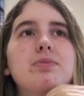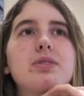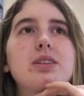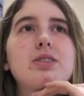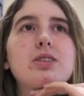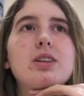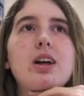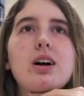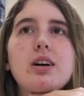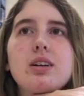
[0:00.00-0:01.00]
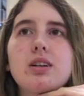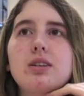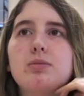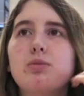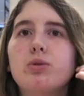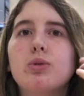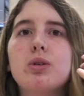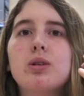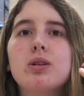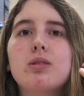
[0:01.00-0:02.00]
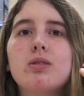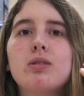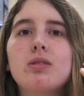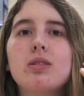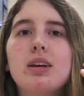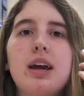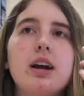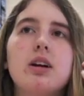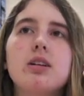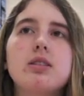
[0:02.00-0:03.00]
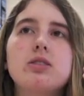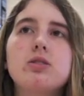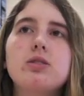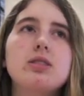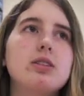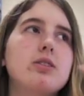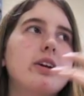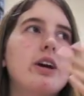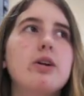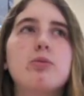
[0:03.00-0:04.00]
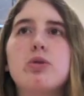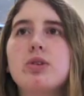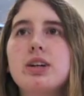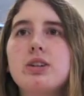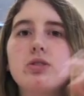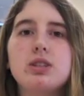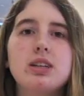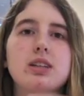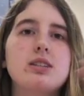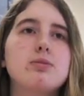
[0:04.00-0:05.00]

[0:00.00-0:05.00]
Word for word: There's a lot more care. The students here care more. They understand that it's